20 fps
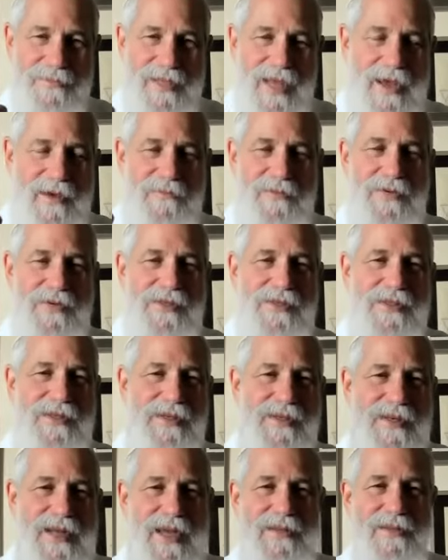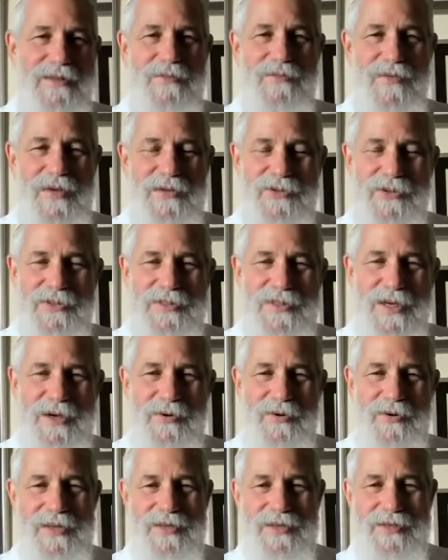obviously not the
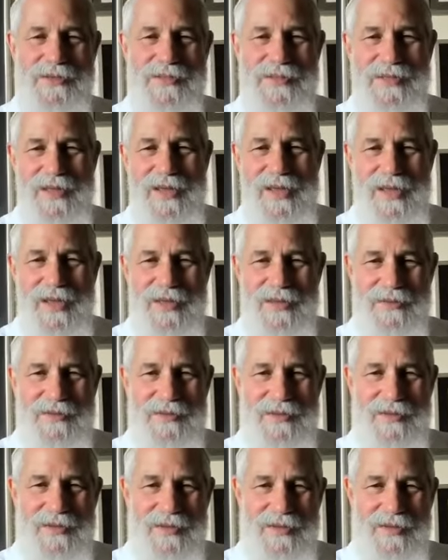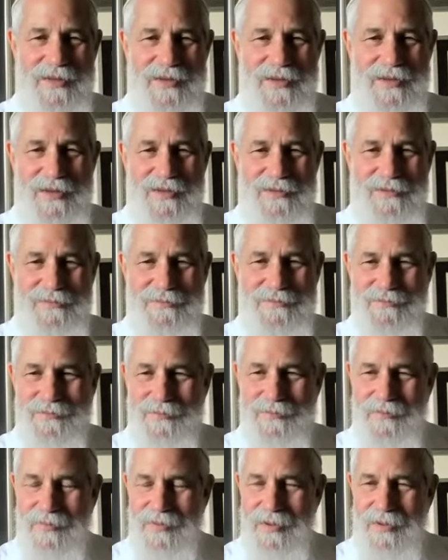vegetarians and the
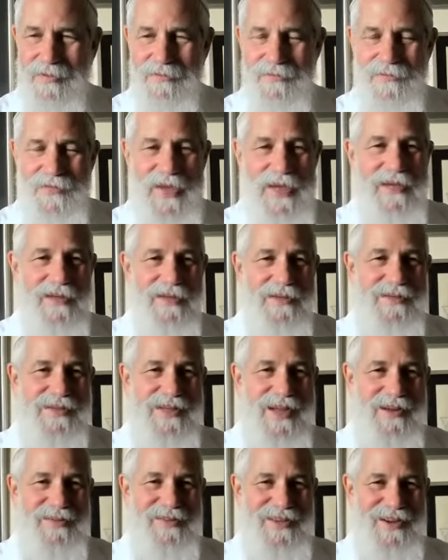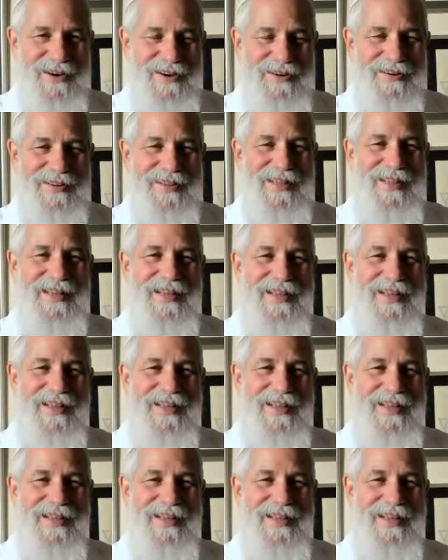vegans out there,